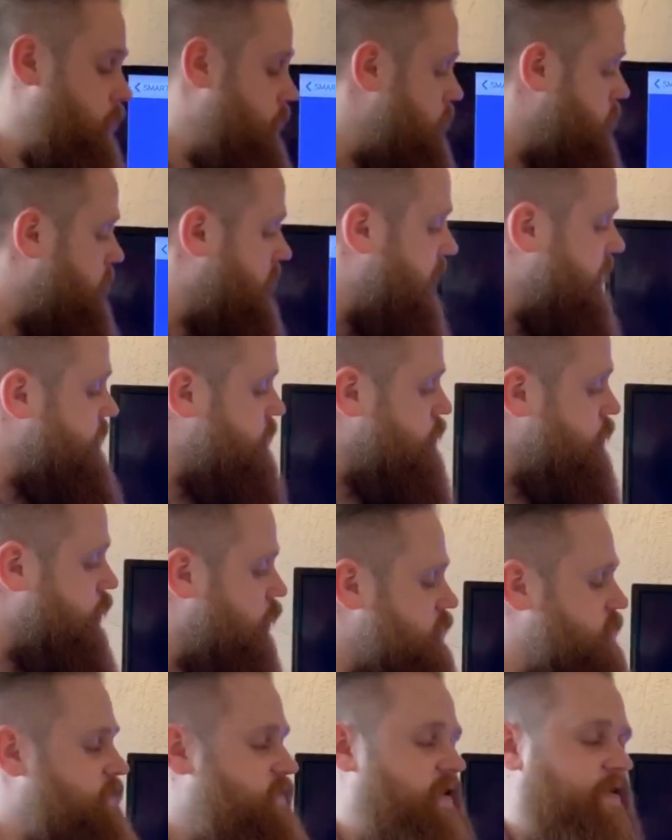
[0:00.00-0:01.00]
Okay, there's
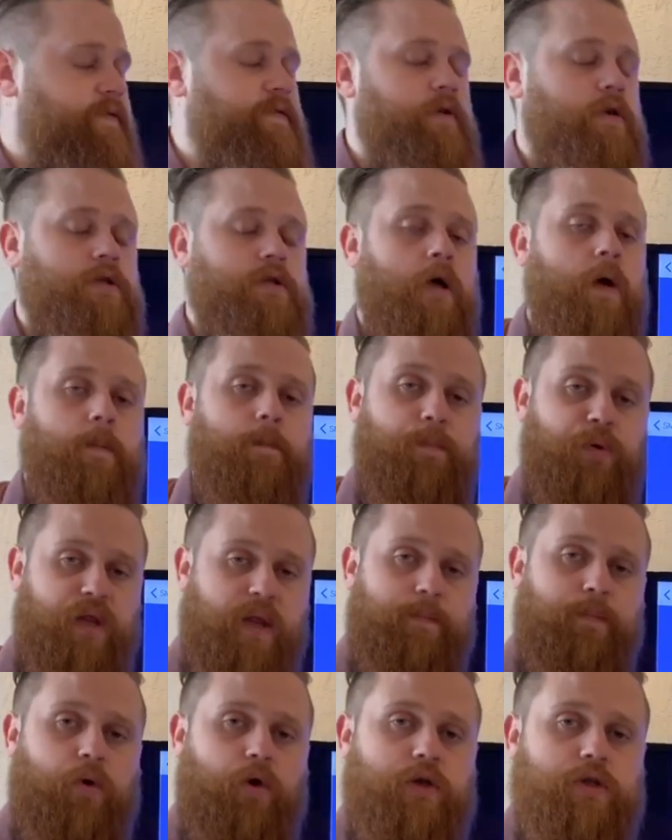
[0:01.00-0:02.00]
lots of different
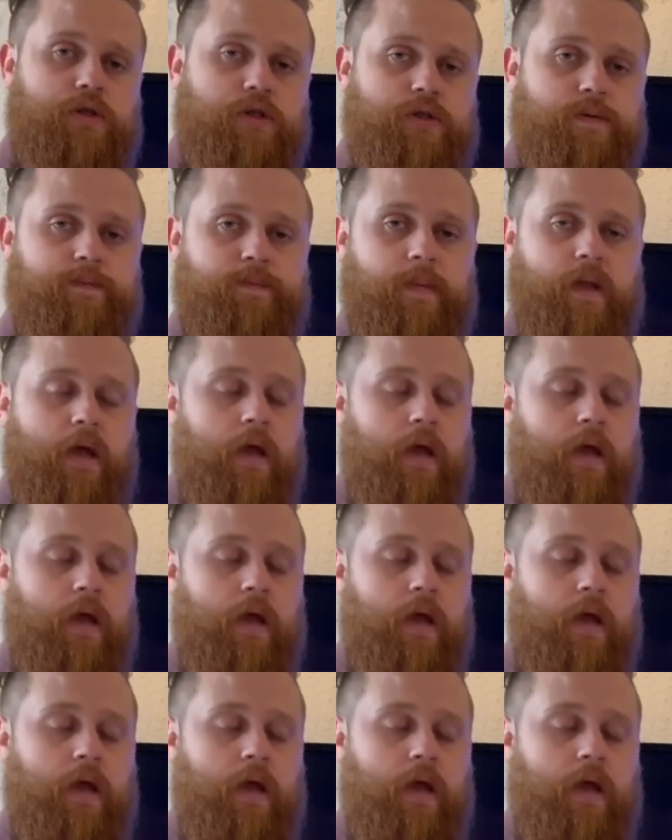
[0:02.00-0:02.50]
bullet points.